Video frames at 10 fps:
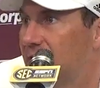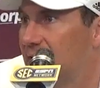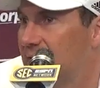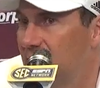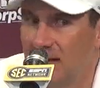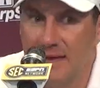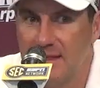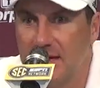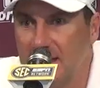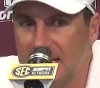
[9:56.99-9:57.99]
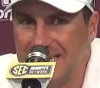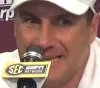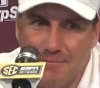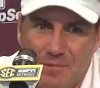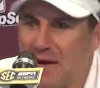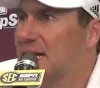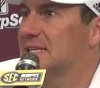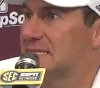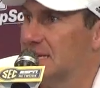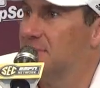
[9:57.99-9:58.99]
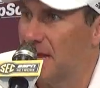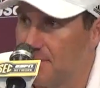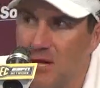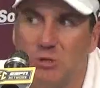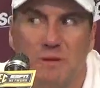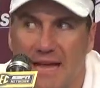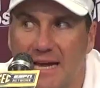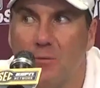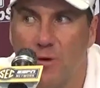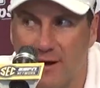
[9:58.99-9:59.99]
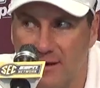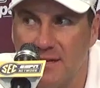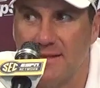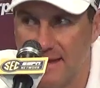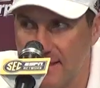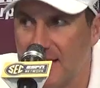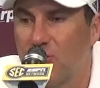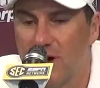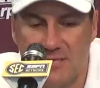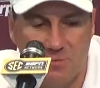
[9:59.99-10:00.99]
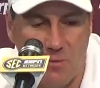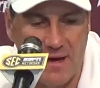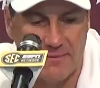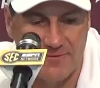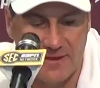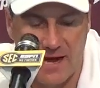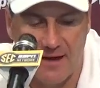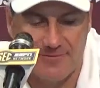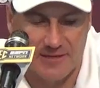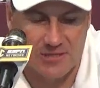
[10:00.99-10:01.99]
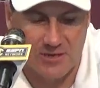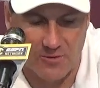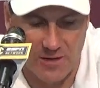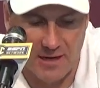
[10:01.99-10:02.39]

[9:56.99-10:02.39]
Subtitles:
And that might not seem like much, but that can wear on you. That creates momentum for the offense. So,